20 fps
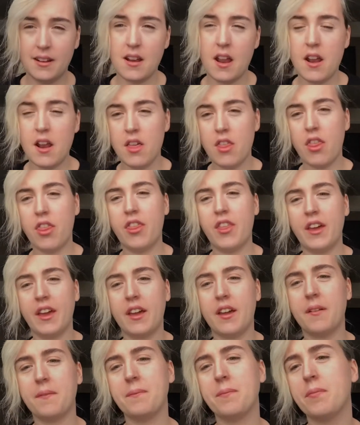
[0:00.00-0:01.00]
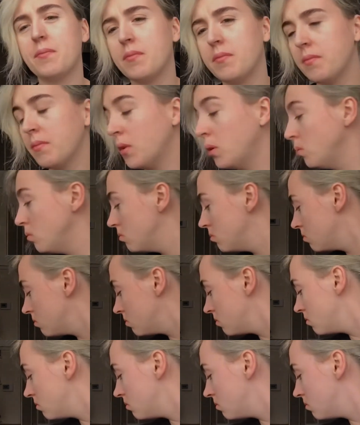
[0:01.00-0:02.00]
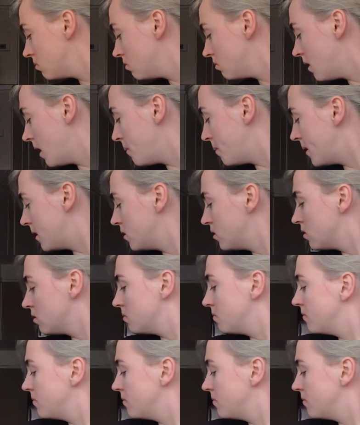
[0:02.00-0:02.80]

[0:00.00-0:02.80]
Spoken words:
another thing, oh, hi Bells,